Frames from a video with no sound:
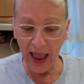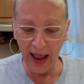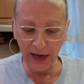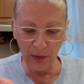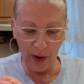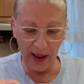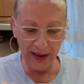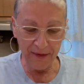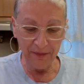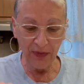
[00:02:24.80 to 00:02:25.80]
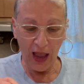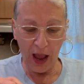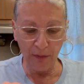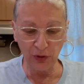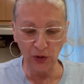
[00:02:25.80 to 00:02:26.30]
anyway,
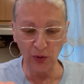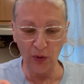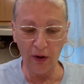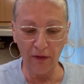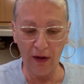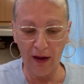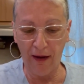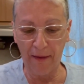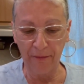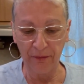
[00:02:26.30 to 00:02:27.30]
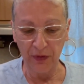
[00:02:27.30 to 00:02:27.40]
I'm sure uh,